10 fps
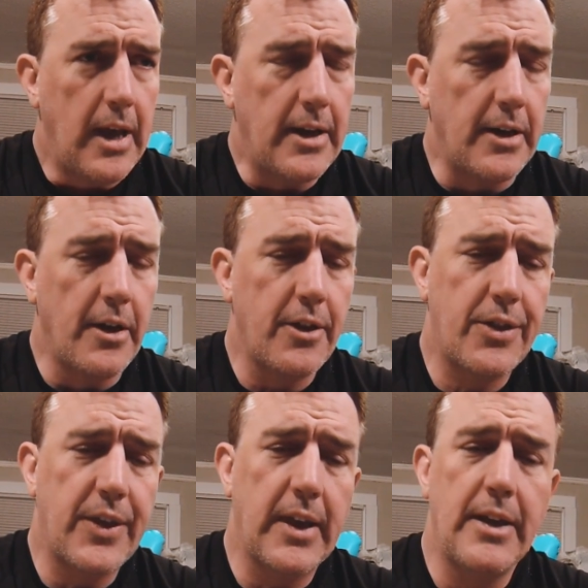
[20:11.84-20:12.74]
And
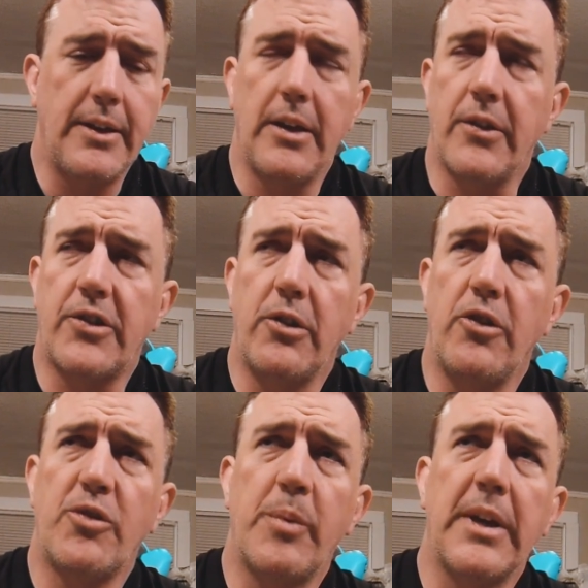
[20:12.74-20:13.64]
another thing I did, as
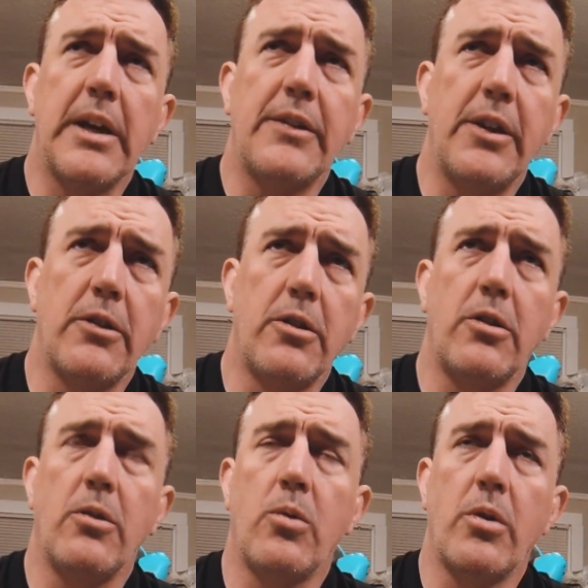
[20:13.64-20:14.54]
soon as we got the
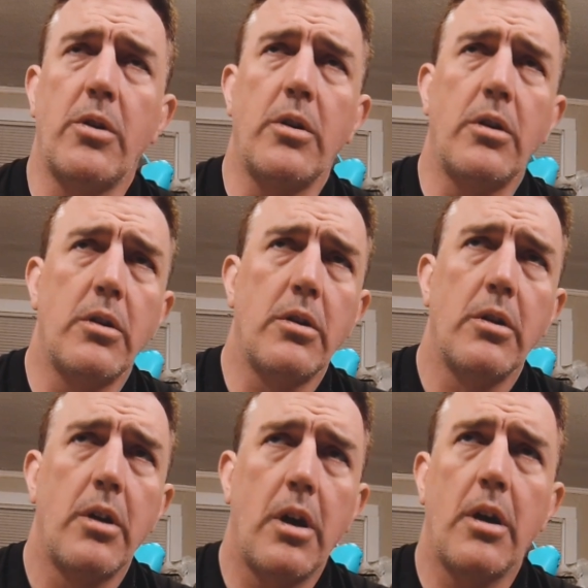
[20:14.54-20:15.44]
alert order,
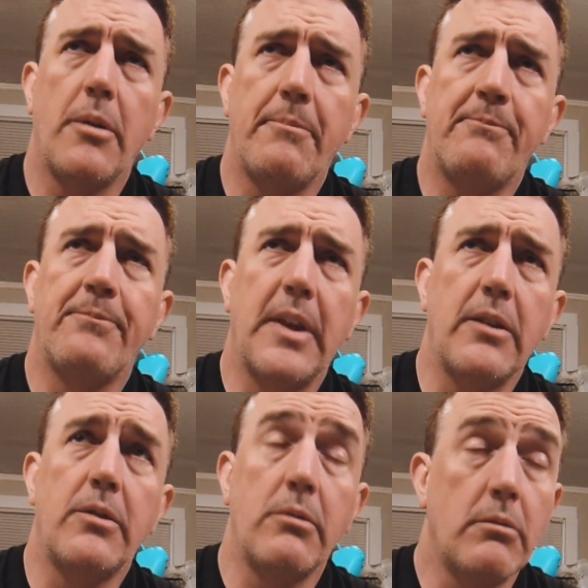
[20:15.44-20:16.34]

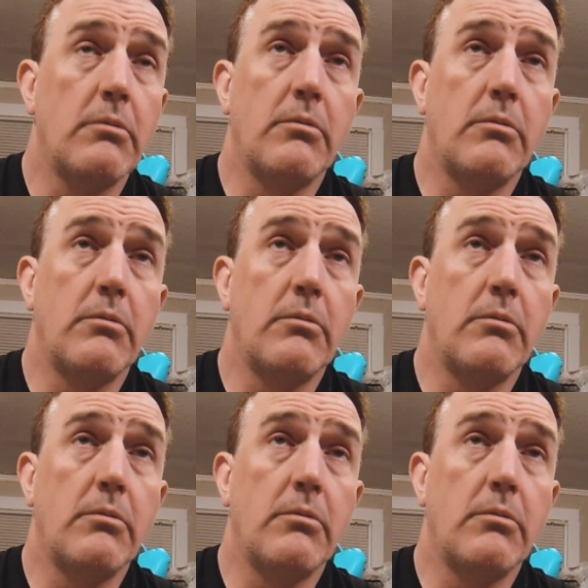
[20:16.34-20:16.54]
because